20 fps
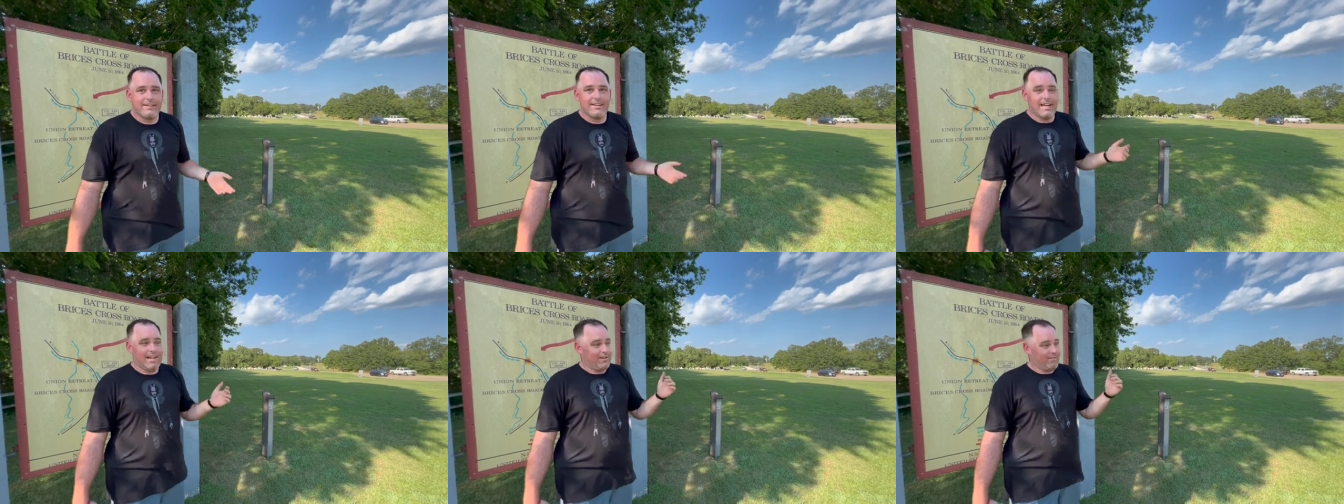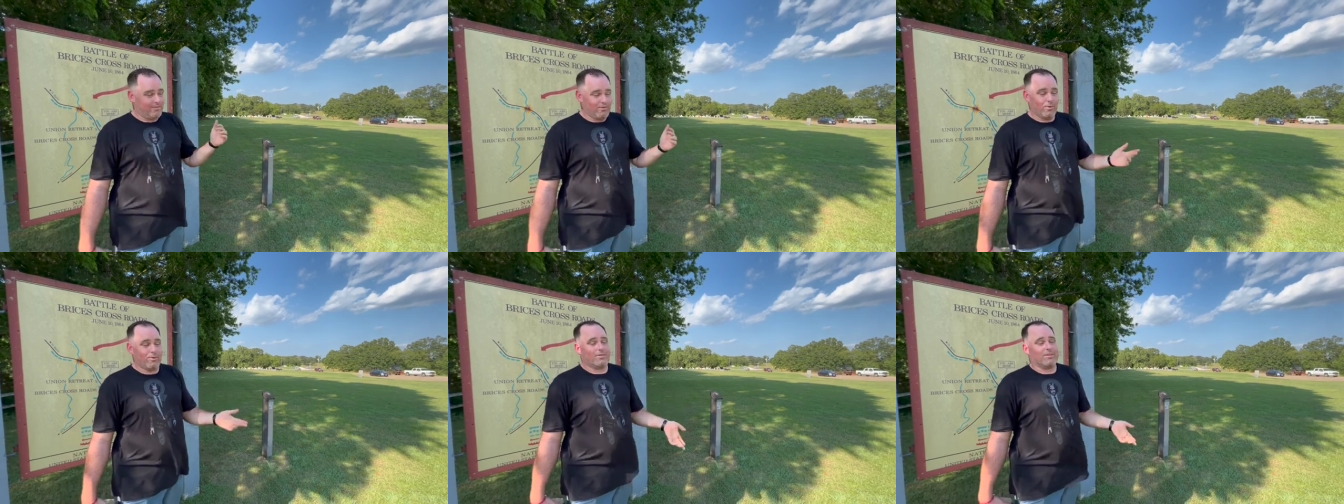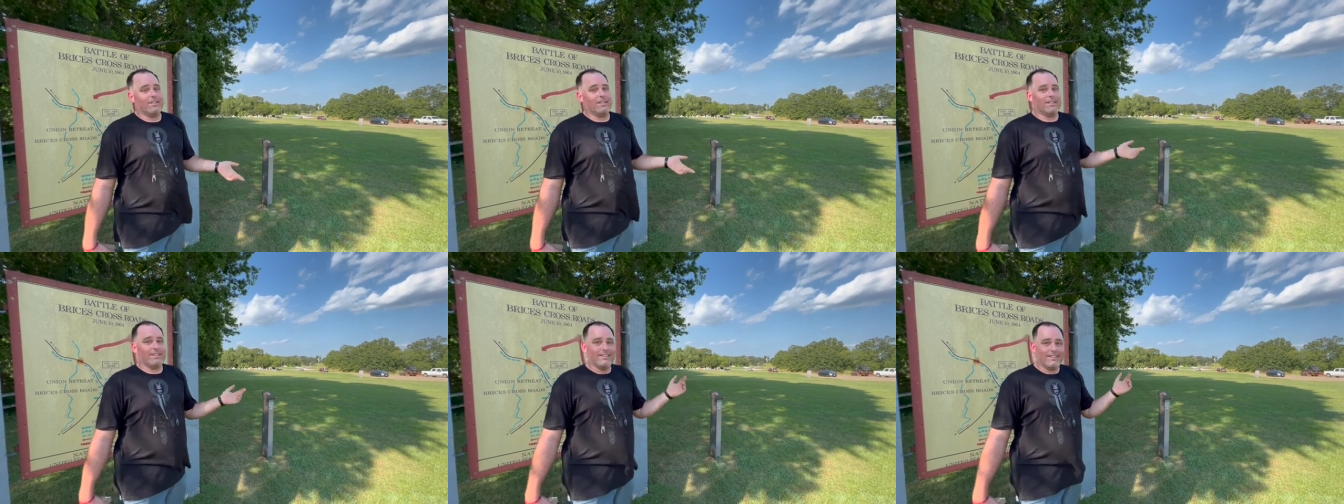And
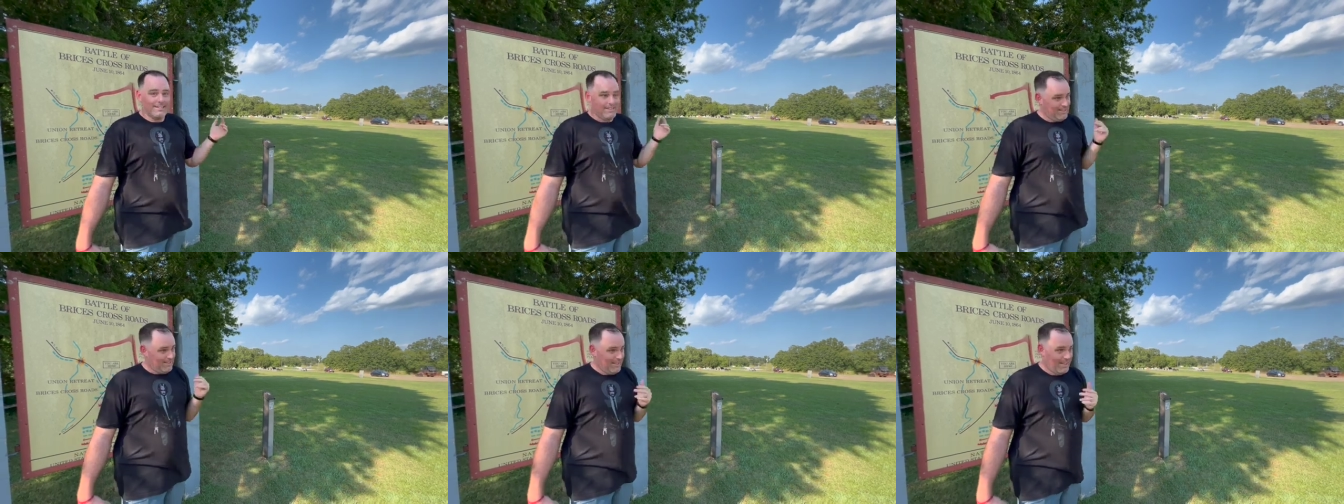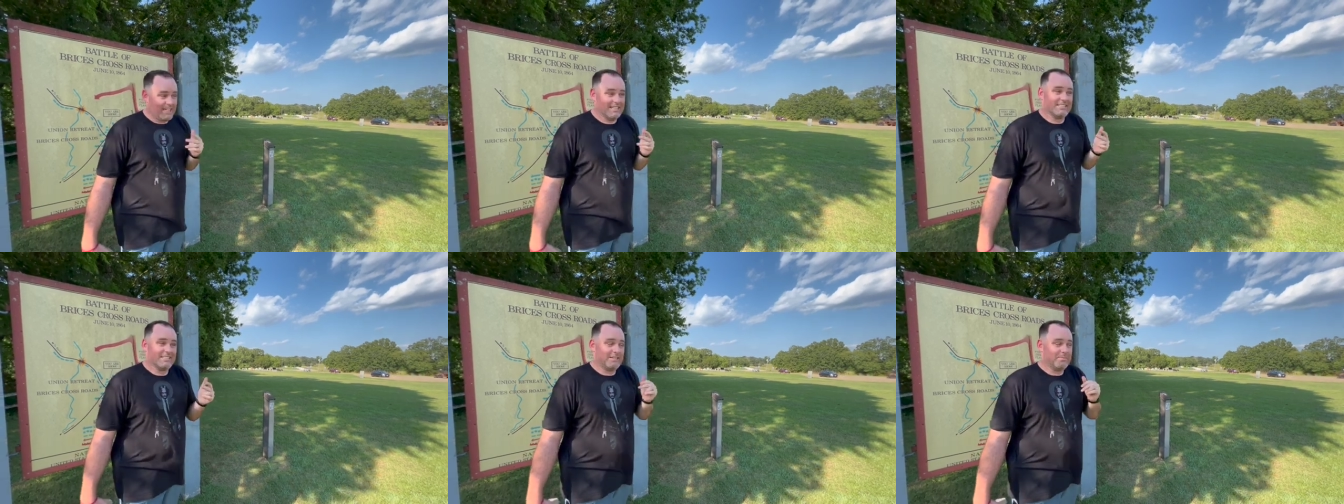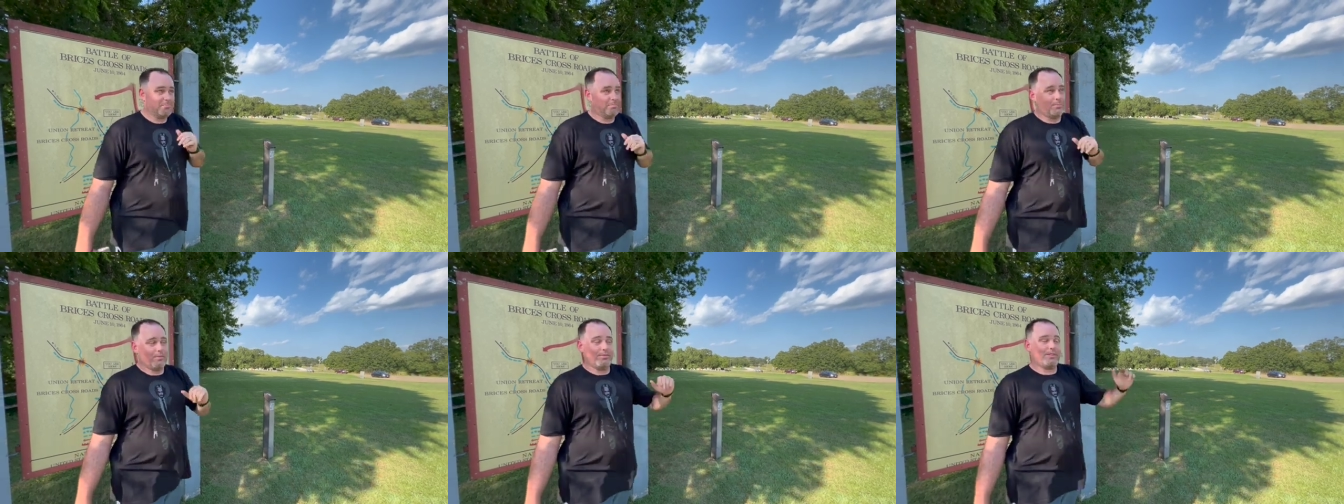unfortunately, he said
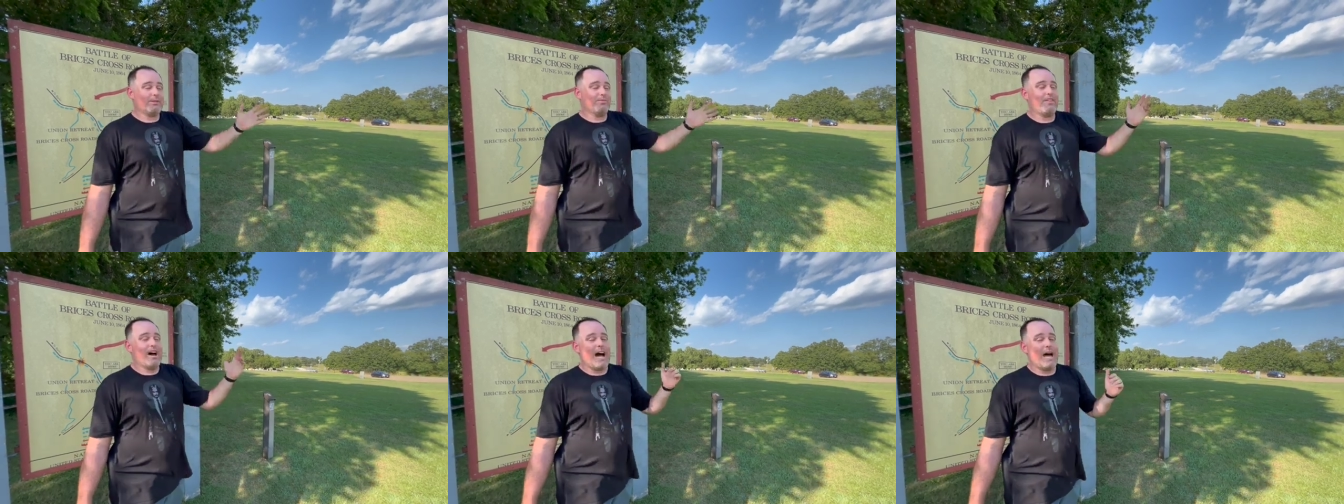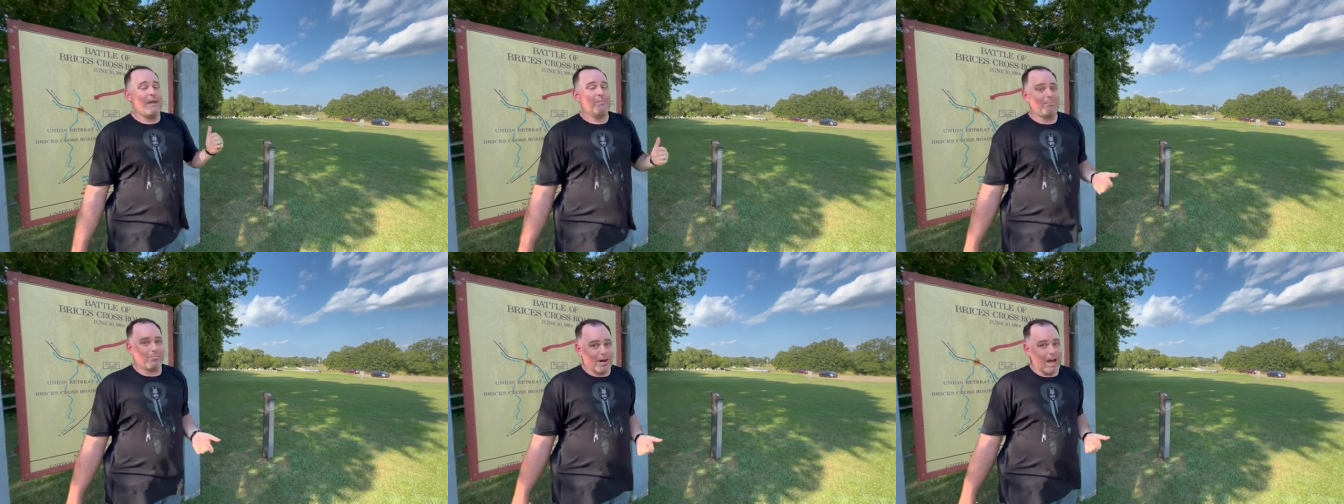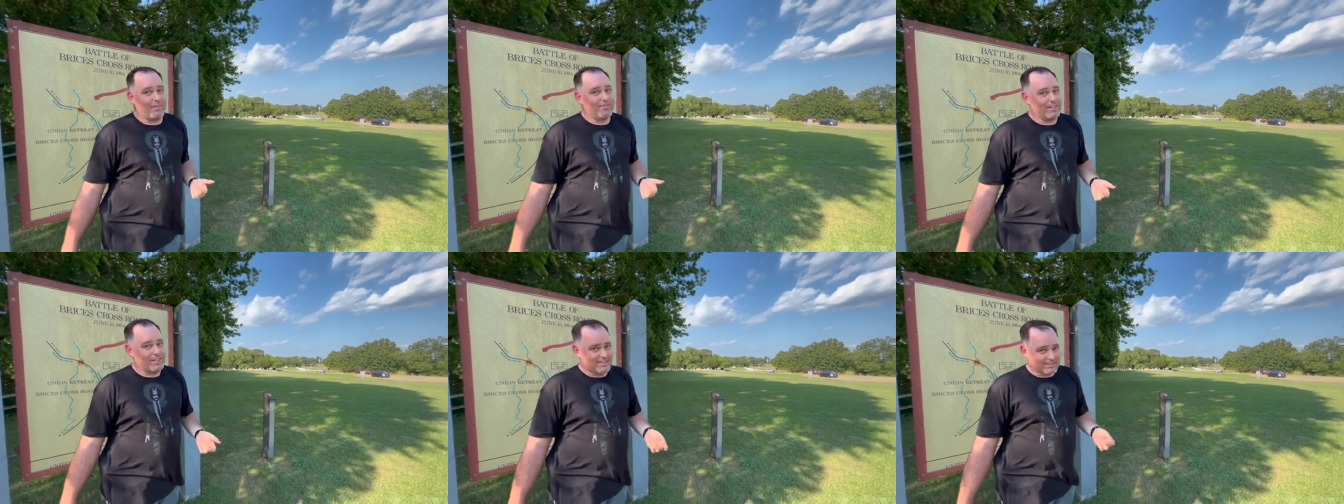divine
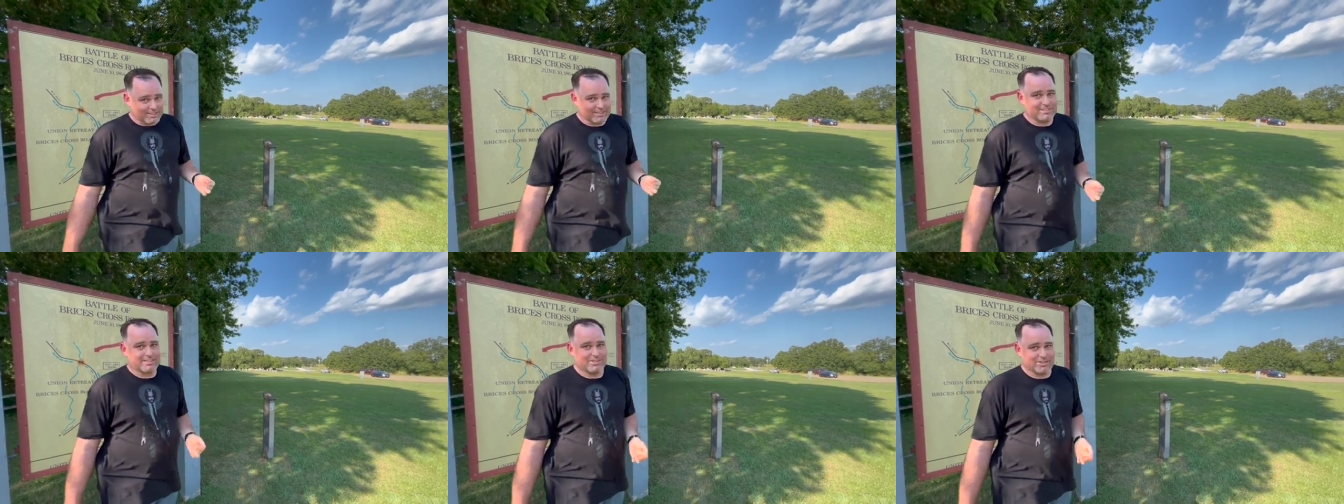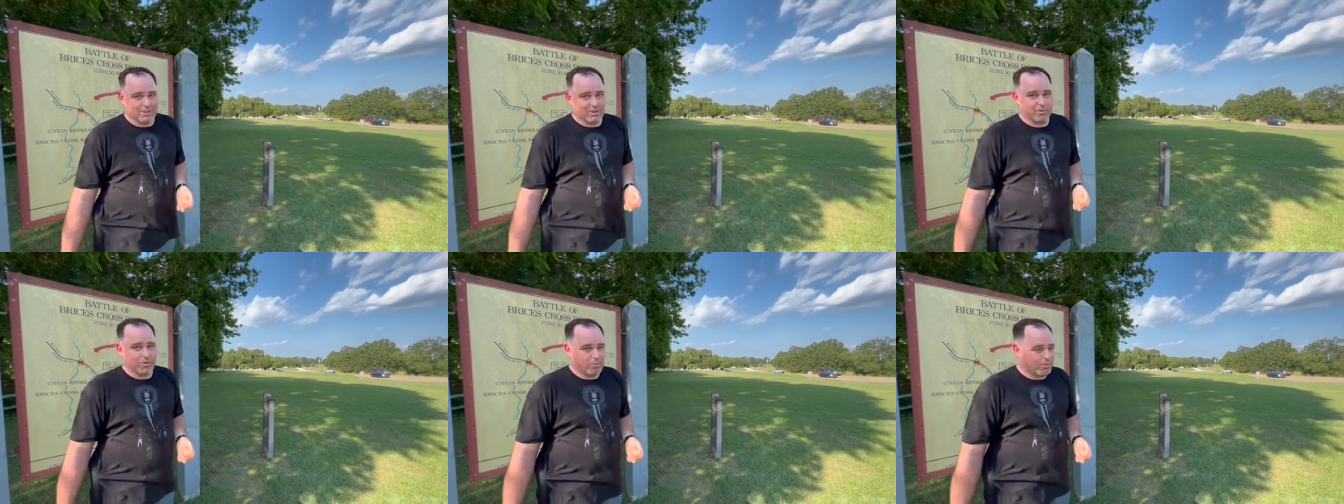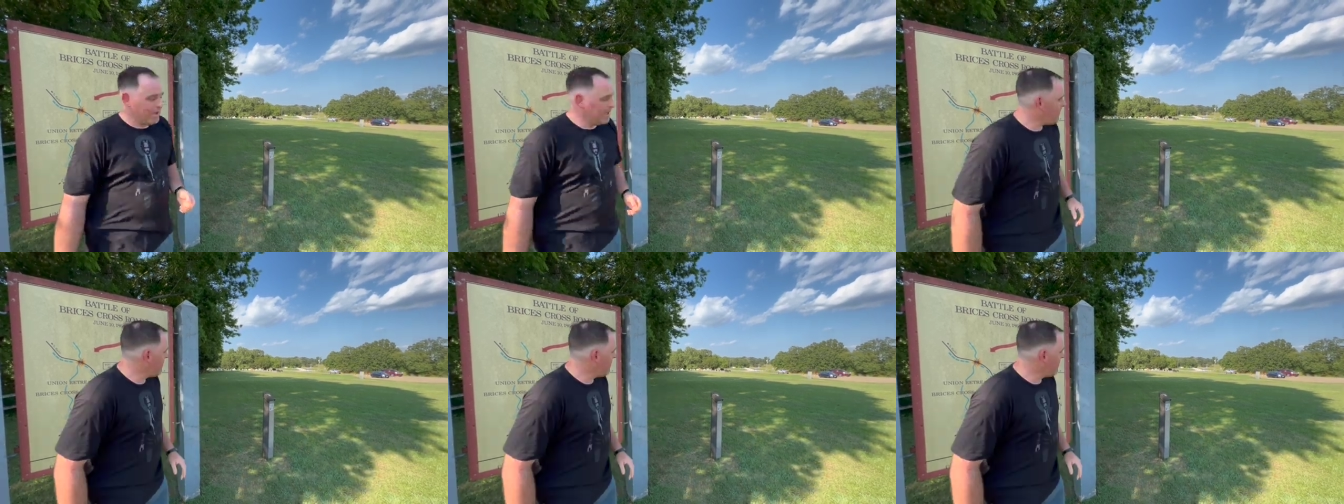providence showed the way.